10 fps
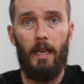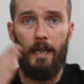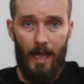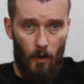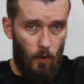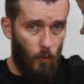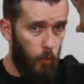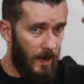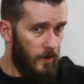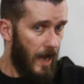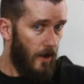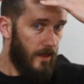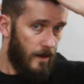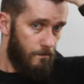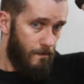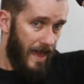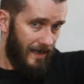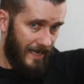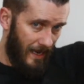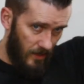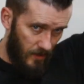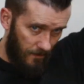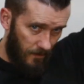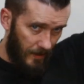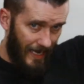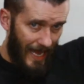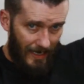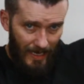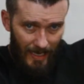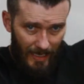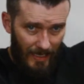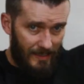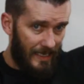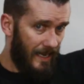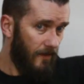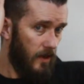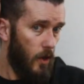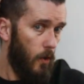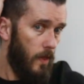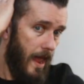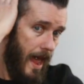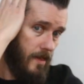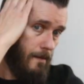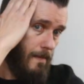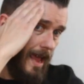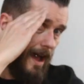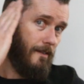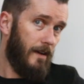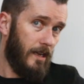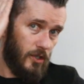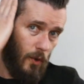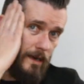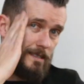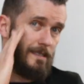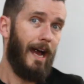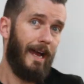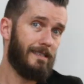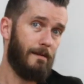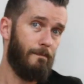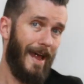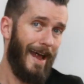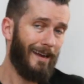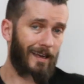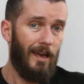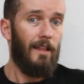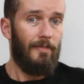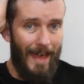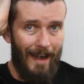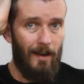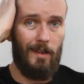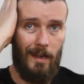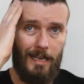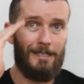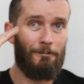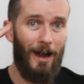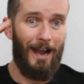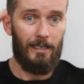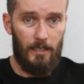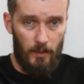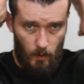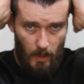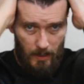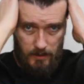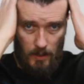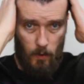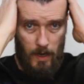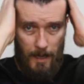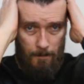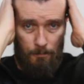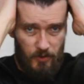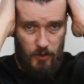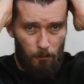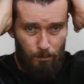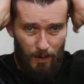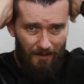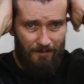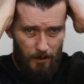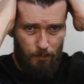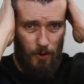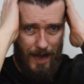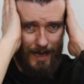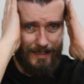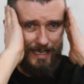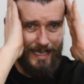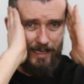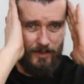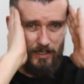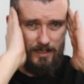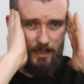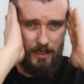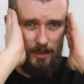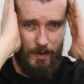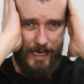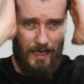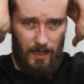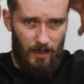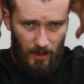Now, one area that men tend to forget is even though they may have short sides and back, that area needs product too. So you'll buff the product in just a little bit